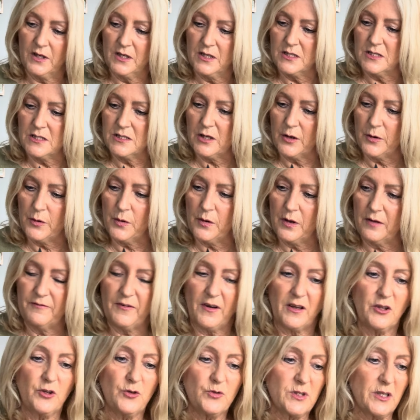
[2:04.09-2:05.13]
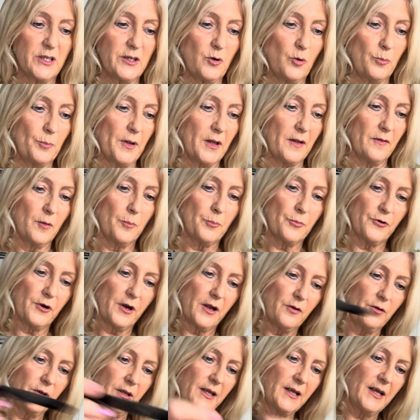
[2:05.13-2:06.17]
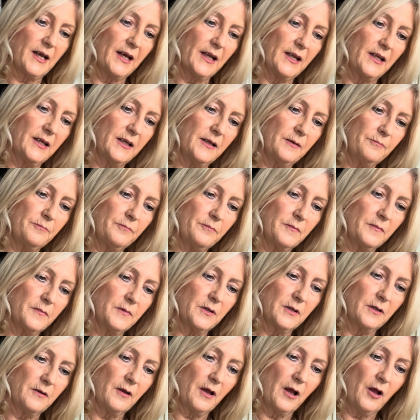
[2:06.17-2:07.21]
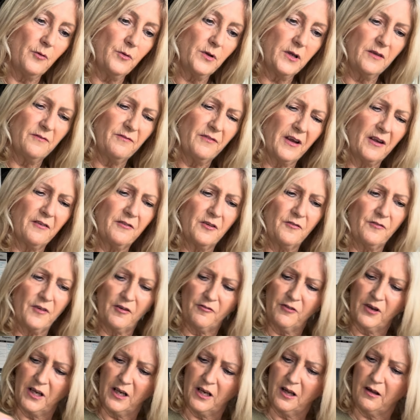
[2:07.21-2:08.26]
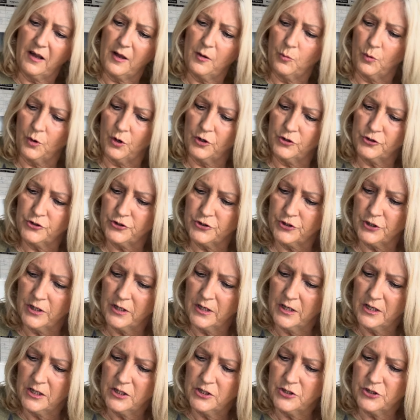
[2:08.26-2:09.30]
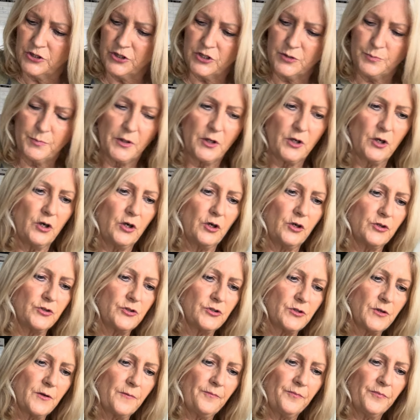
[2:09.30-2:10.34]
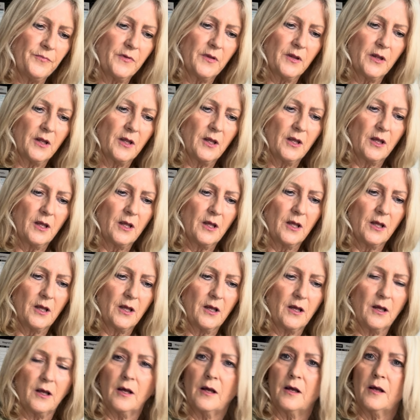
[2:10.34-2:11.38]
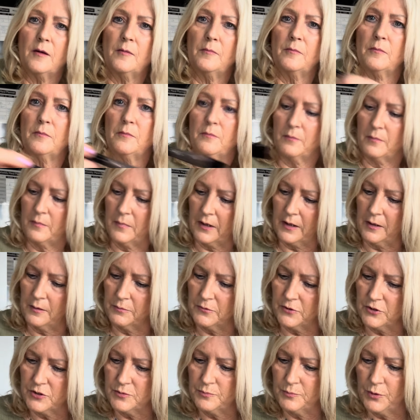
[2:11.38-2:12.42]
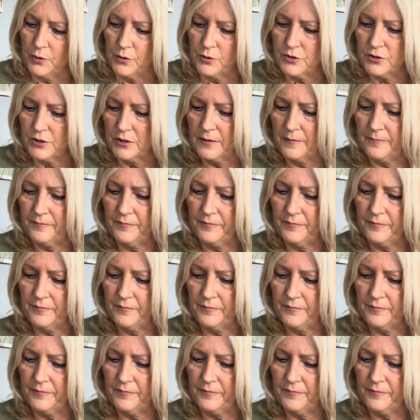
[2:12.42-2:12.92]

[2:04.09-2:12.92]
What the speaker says: So if I use a little bit of the browny colour, only very, very light wash, just because I can just put,